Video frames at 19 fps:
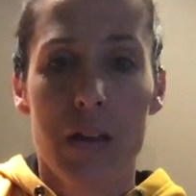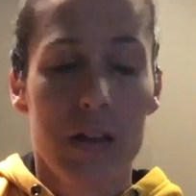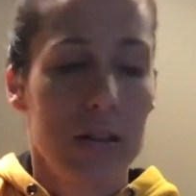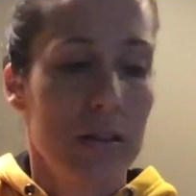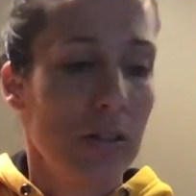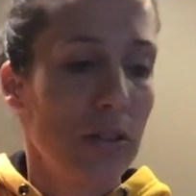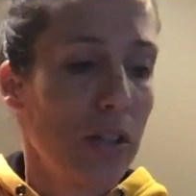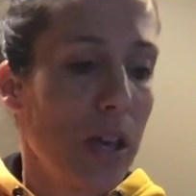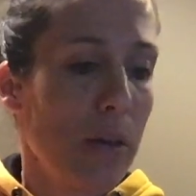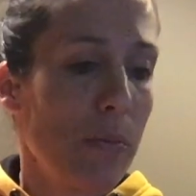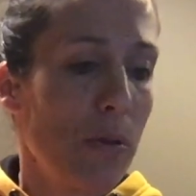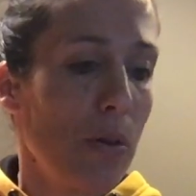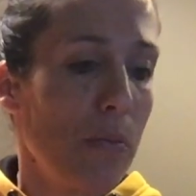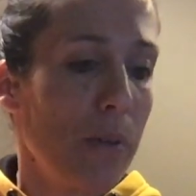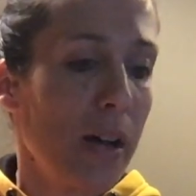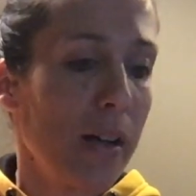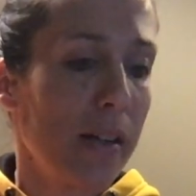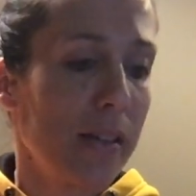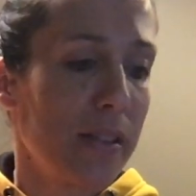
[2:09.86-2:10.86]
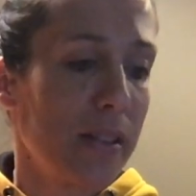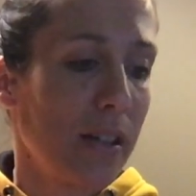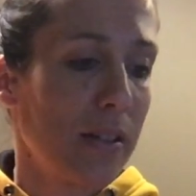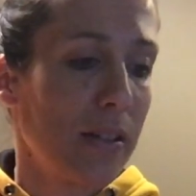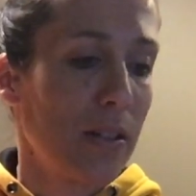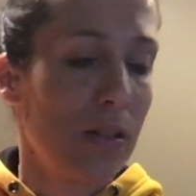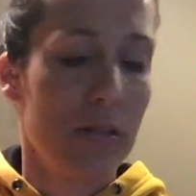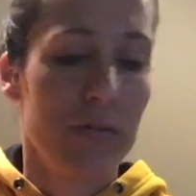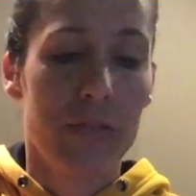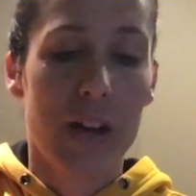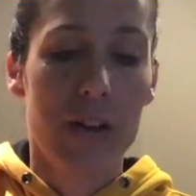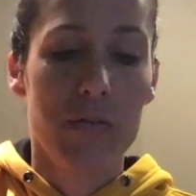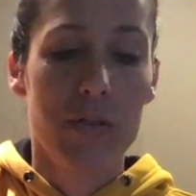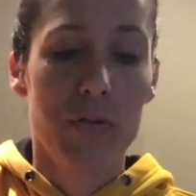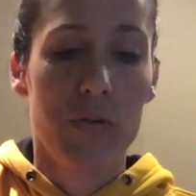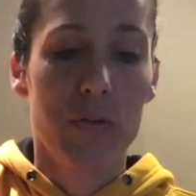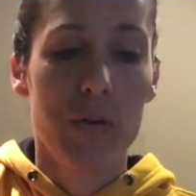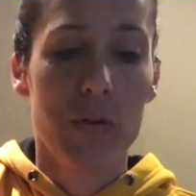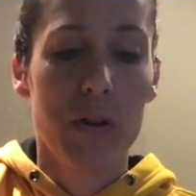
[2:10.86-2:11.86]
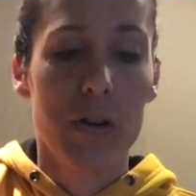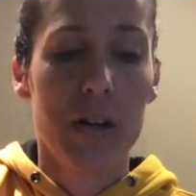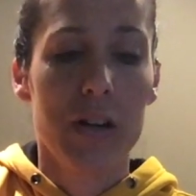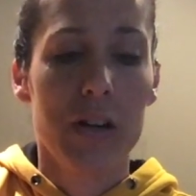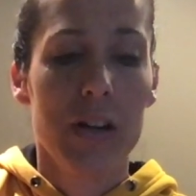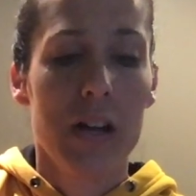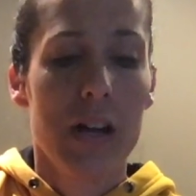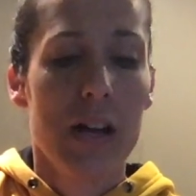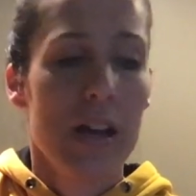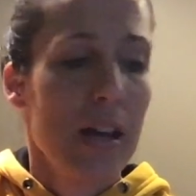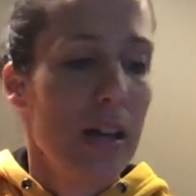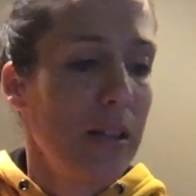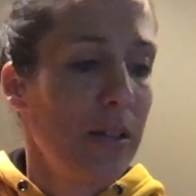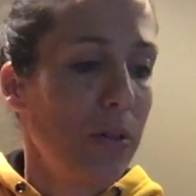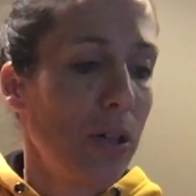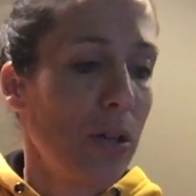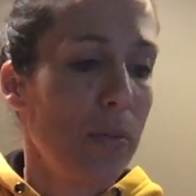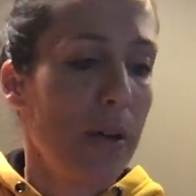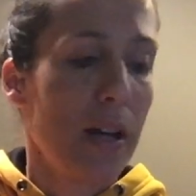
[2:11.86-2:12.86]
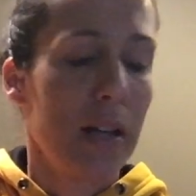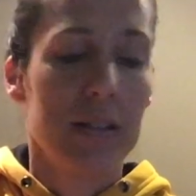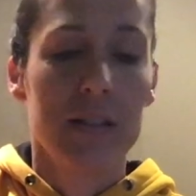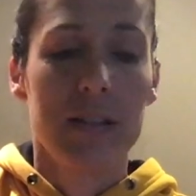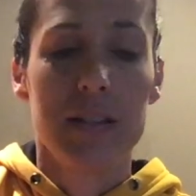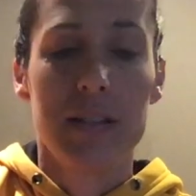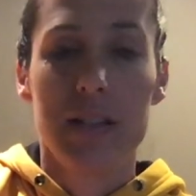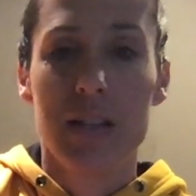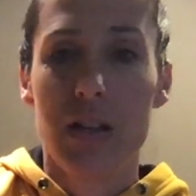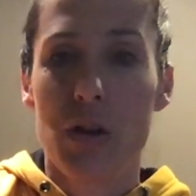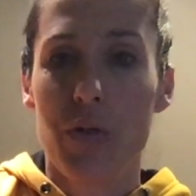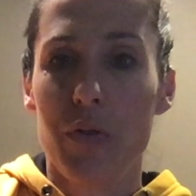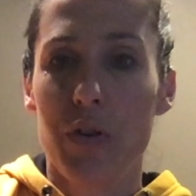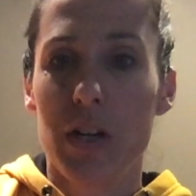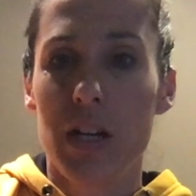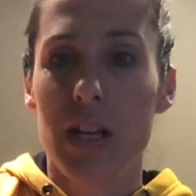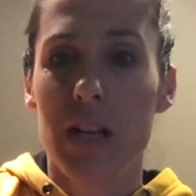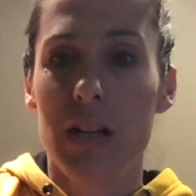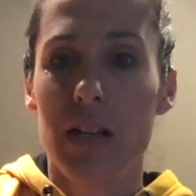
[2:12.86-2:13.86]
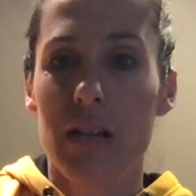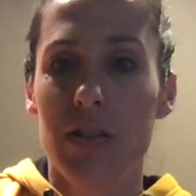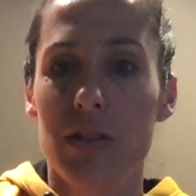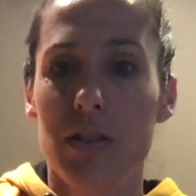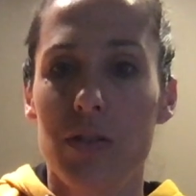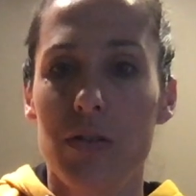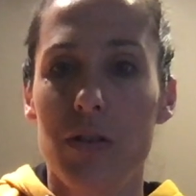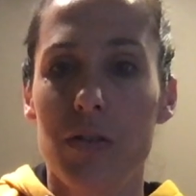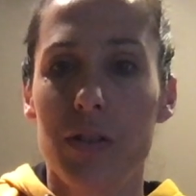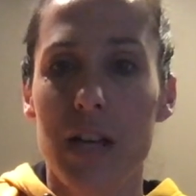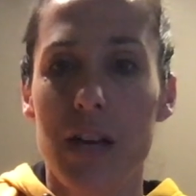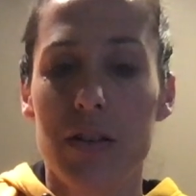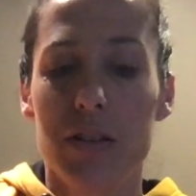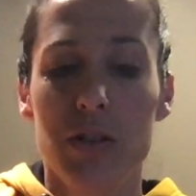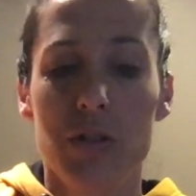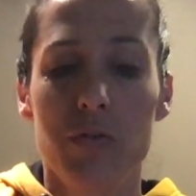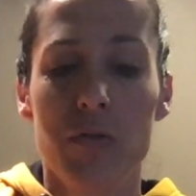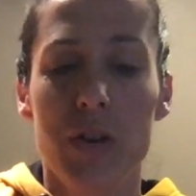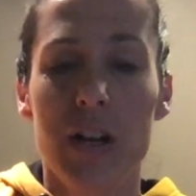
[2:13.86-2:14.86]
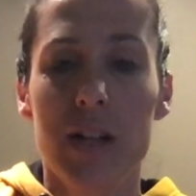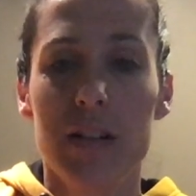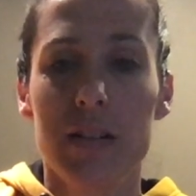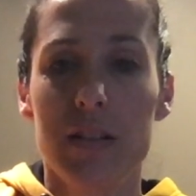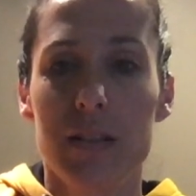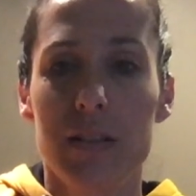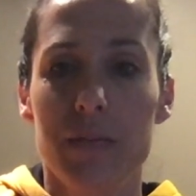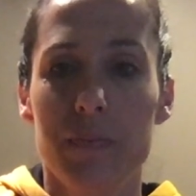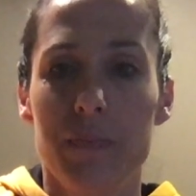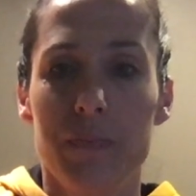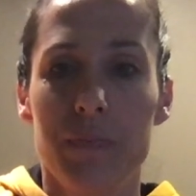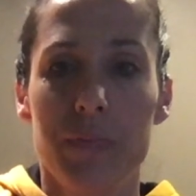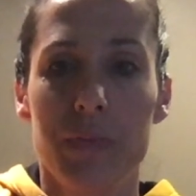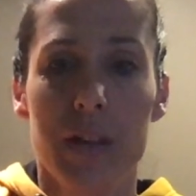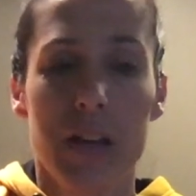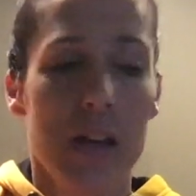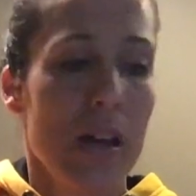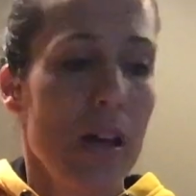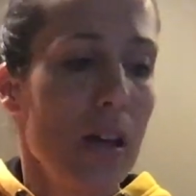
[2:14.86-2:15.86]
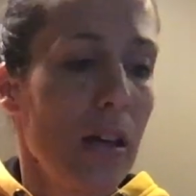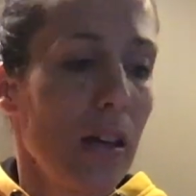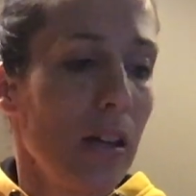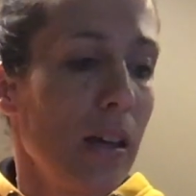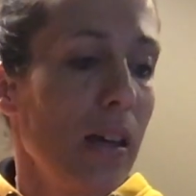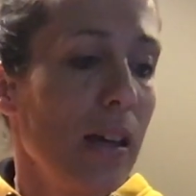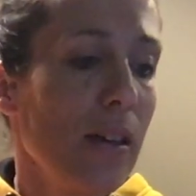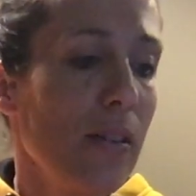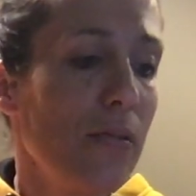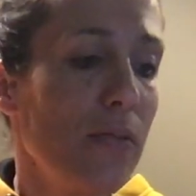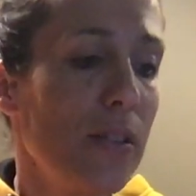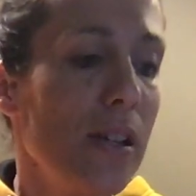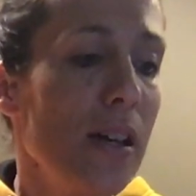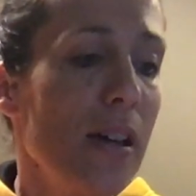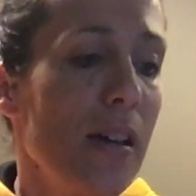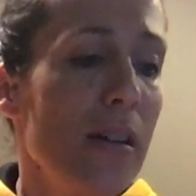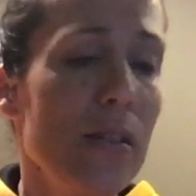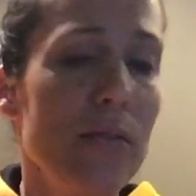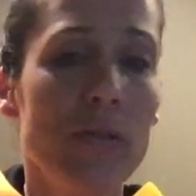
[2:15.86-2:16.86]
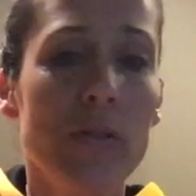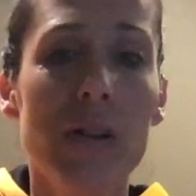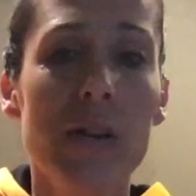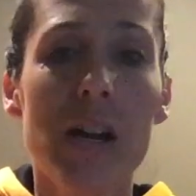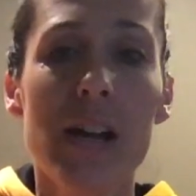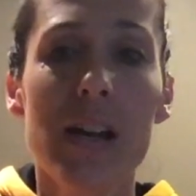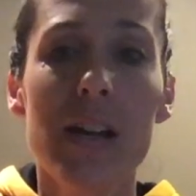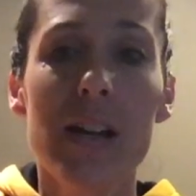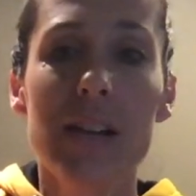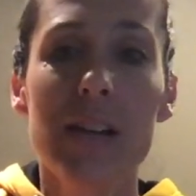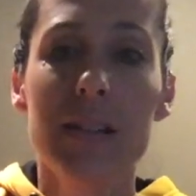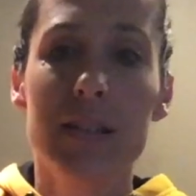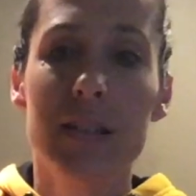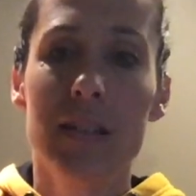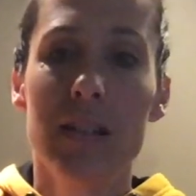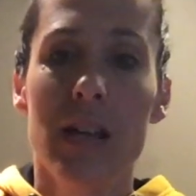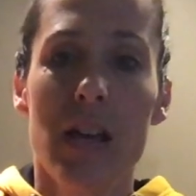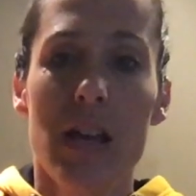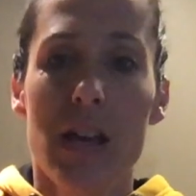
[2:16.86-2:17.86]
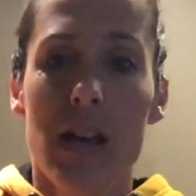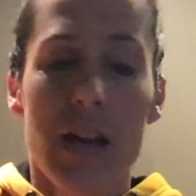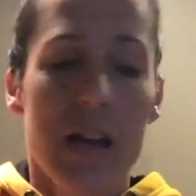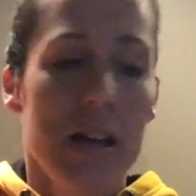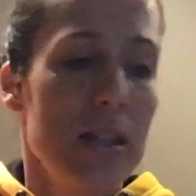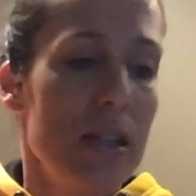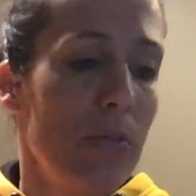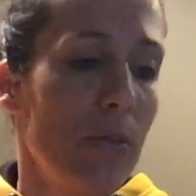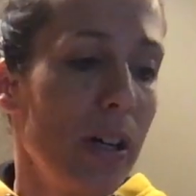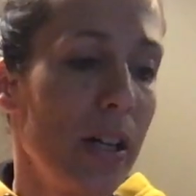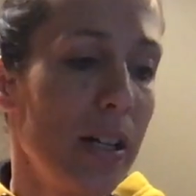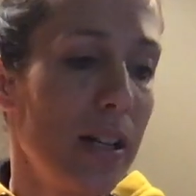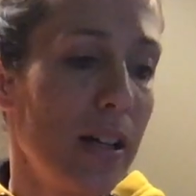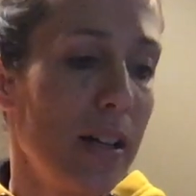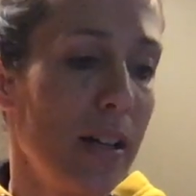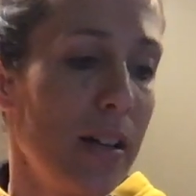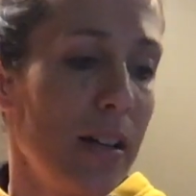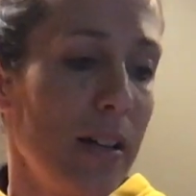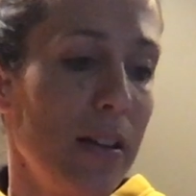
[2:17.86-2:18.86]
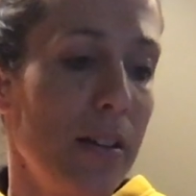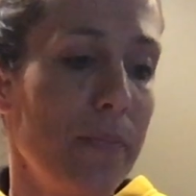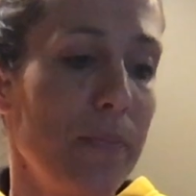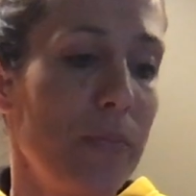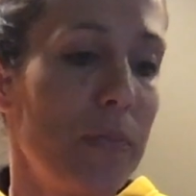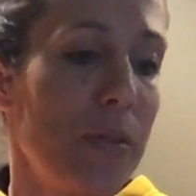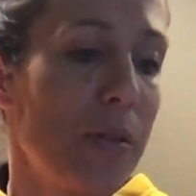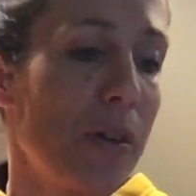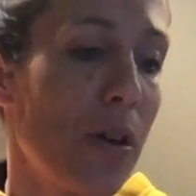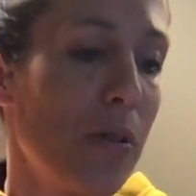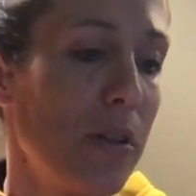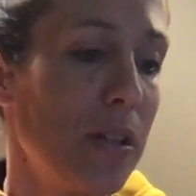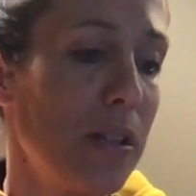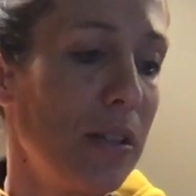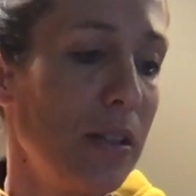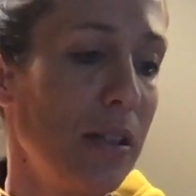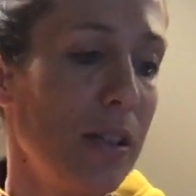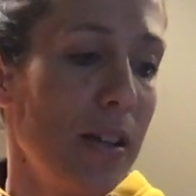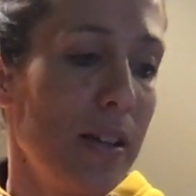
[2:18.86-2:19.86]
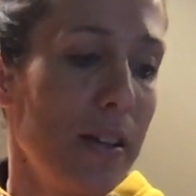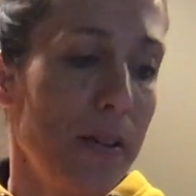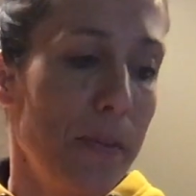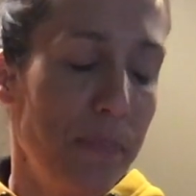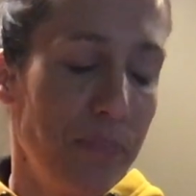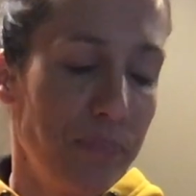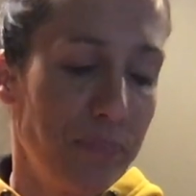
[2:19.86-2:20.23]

Just keep going back 5 to 4. And then we go back to the C over E. So go down 2 frets. Gift of grace. And then we're going to go into the